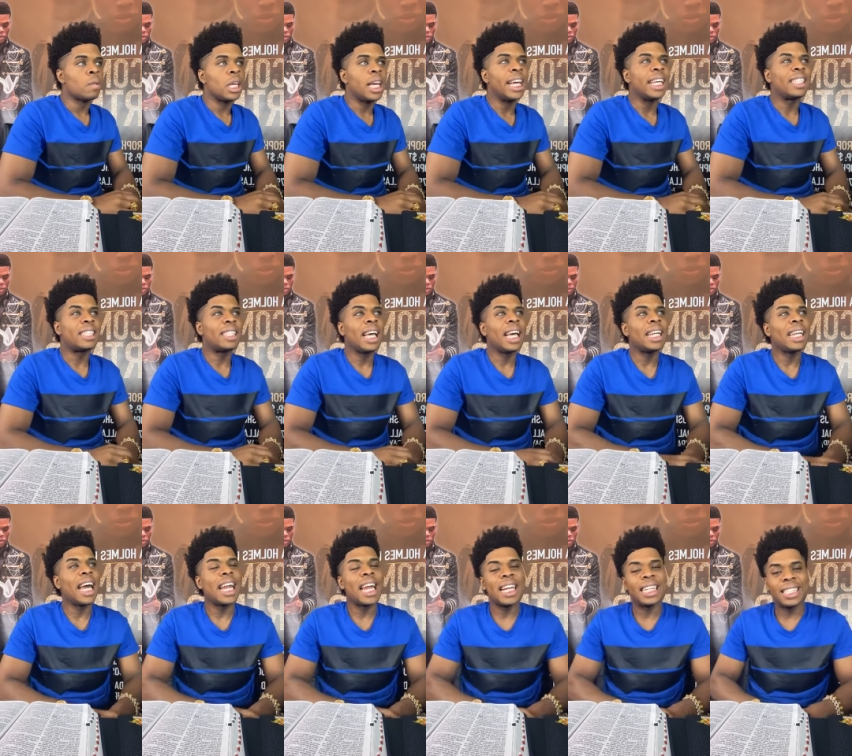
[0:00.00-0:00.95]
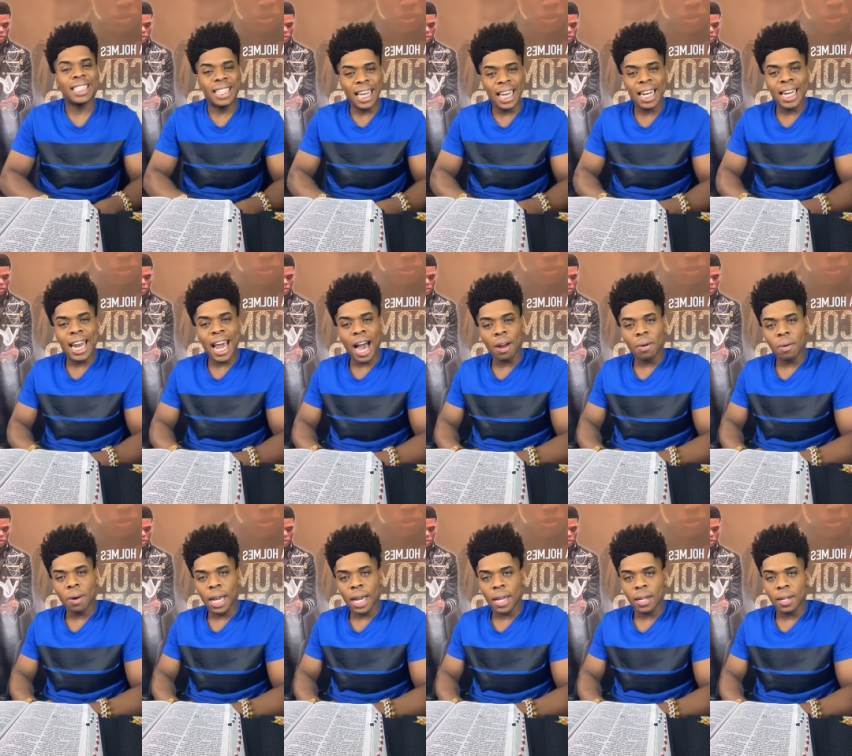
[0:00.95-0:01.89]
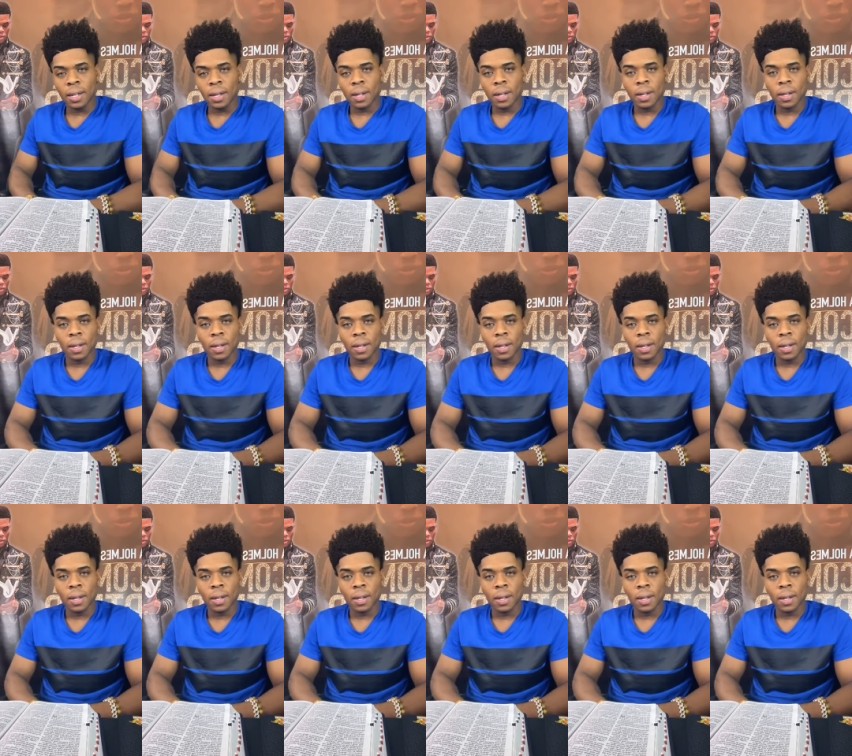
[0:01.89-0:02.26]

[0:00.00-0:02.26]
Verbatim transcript: It said that it did not rain